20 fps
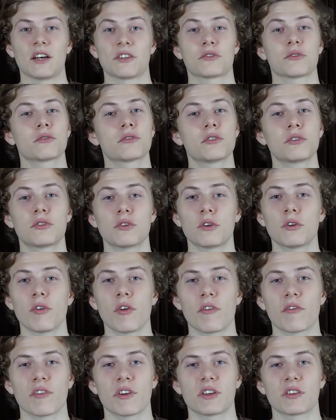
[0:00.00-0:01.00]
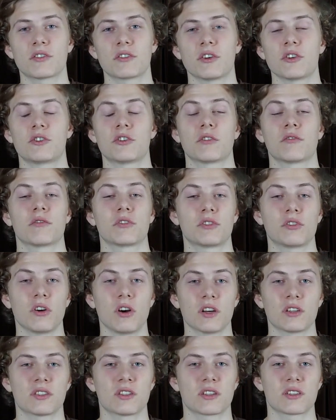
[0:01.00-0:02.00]
As long as you do your own research, you can
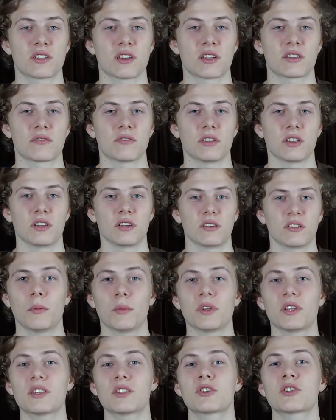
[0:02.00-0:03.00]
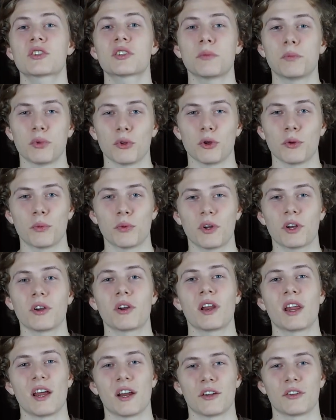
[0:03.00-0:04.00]
retire successfully. But this is just a blueprint
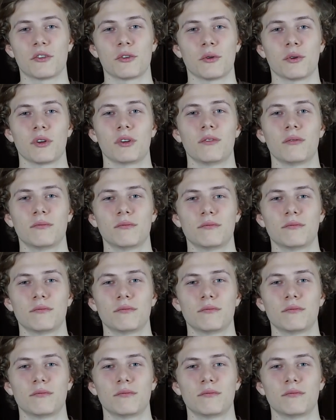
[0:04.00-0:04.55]
on how to do it.